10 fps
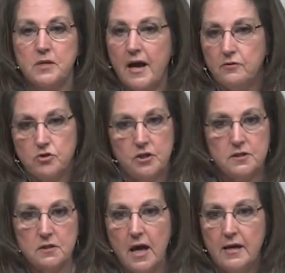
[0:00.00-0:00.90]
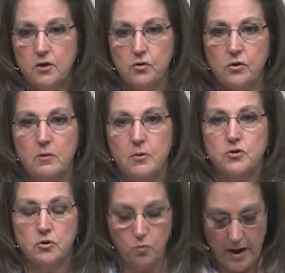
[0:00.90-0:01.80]
out just like your
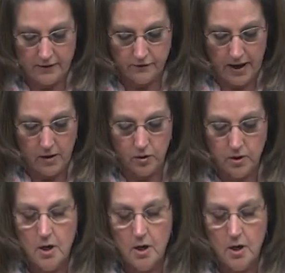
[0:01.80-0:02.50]
commercial white flour.